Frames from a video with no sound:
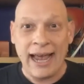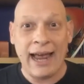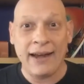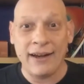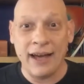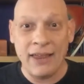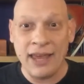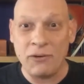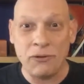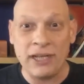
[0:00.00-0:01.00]
And uh,
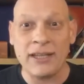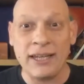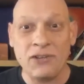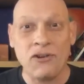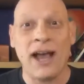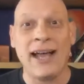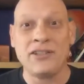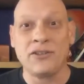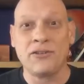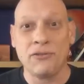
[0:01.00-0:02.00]
they really try
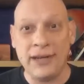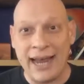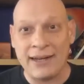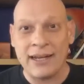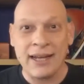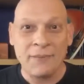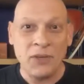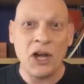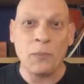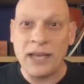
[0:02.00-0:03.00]
to create,
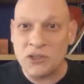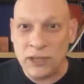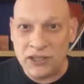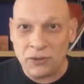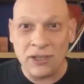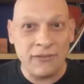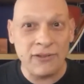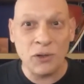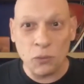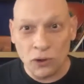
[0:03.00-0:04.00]
you know, because we do live
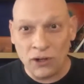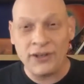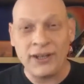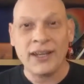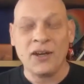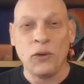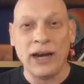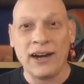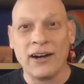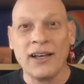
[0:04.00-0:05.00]
in a world
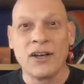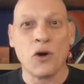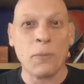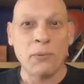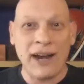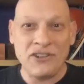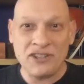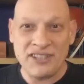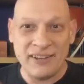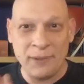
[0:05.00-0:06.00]
where
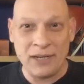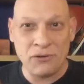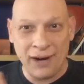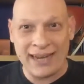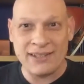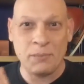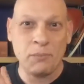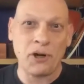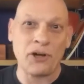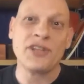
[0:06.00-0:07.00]
corporations have been
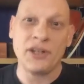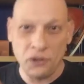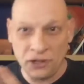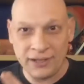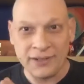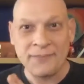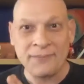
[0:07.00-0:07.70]
granted personhood